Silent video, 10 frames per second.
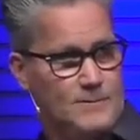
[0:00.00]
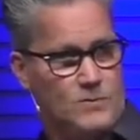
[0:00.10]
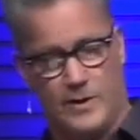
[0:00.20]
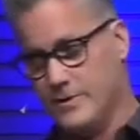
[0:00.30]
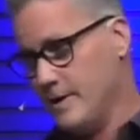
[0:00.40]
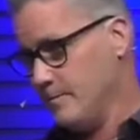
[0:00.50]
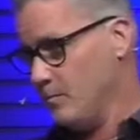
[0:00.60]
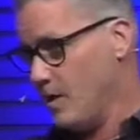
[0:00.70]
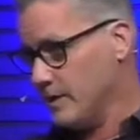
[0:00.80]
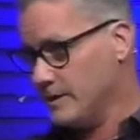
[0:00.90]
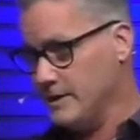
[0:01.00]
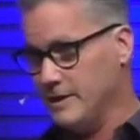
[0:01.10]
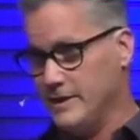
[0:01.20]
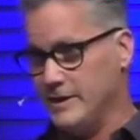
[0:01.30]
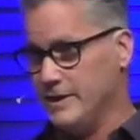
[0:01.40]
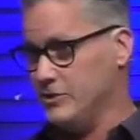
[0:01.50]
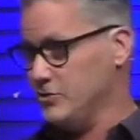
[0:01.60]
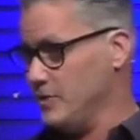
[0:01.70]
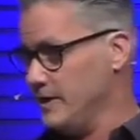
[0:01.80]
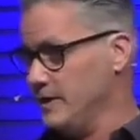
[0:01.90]
Whether I'm walking in it,
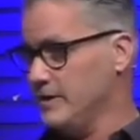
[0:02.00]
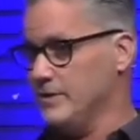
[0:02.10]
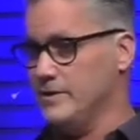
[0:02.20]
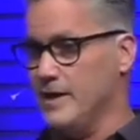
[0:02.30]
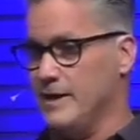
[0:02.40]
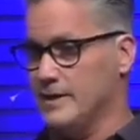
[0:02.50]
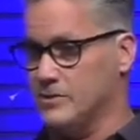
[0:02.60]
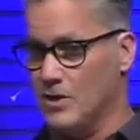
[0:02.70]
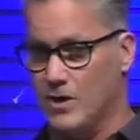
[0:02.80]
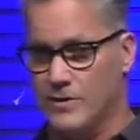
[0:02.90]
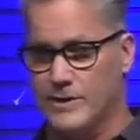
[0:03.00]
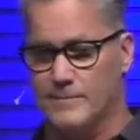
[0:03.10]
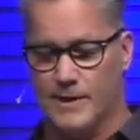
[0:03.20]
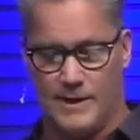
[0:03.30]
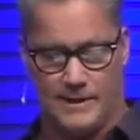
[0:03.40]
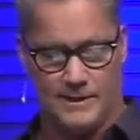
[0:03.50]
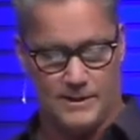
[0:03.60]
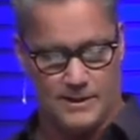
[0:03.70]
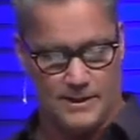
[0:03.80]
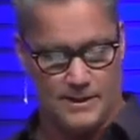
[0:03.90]
enjoying it or not, it's already mine.
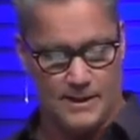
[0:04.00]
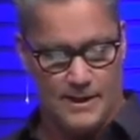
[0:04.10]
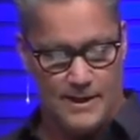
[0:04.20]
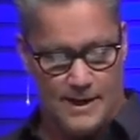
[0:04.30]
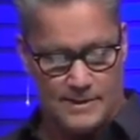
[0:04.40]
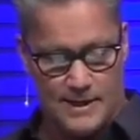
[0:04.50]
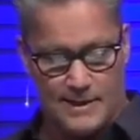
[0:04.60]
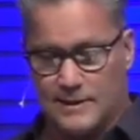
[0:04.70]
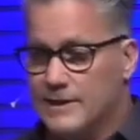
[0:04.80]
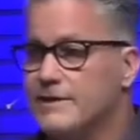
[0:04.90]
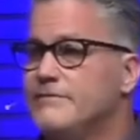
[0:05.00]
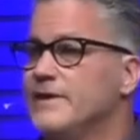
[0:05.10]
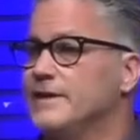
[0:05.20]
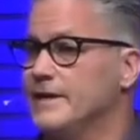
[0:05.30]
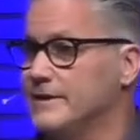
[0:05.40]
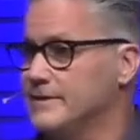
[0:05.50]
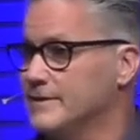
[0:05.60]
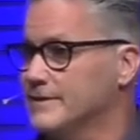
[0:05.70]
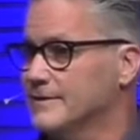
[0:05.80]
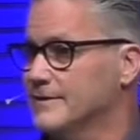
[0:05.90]
Listen, as I live in
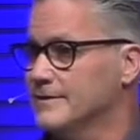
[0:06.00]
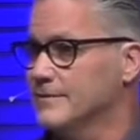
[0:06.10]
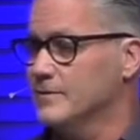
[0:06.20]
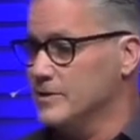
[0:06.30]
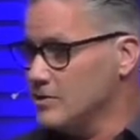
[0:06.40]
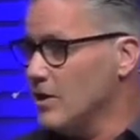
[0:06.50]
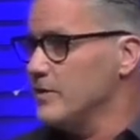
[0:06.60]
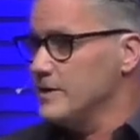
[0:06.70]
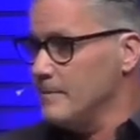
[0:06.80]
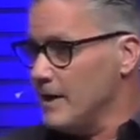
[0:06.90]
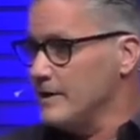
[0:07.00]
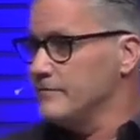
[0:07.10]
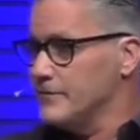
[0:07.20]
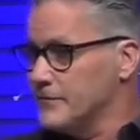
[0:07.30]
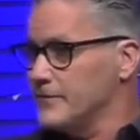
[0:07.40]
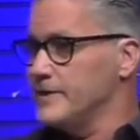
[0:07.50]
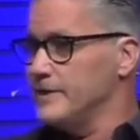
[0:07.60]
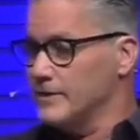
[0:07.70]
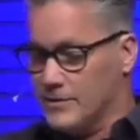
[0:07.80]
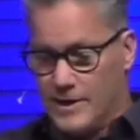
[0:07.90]
it, what is already mine for
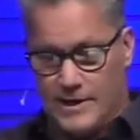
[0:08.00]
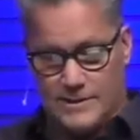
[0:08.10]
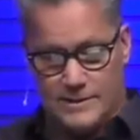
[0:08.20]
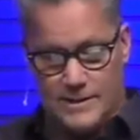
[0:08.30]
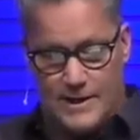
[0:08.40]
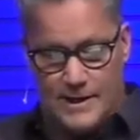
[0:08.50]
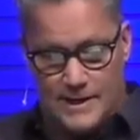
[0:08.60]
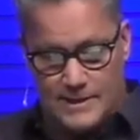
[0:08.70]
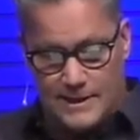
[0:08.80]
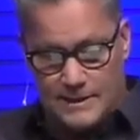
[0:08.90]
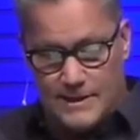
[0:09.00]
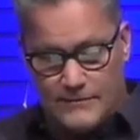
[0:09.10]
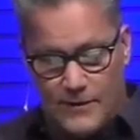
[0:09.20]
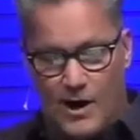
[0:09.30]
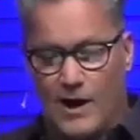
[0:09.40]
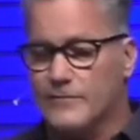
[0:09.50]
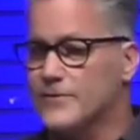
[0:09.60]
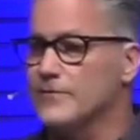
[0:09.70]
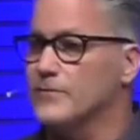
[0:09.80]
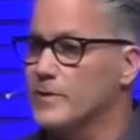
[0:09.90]
free in Christ, as I live off
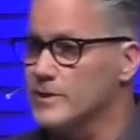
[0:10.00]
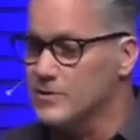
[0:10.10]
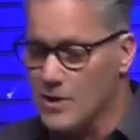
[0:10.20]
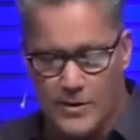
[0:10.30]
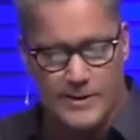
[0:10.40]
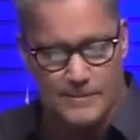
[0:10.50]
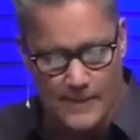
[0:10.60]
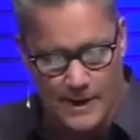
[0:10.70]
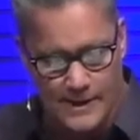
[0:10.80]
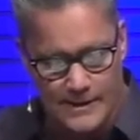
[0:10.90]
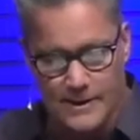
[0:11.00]
of what is already mine,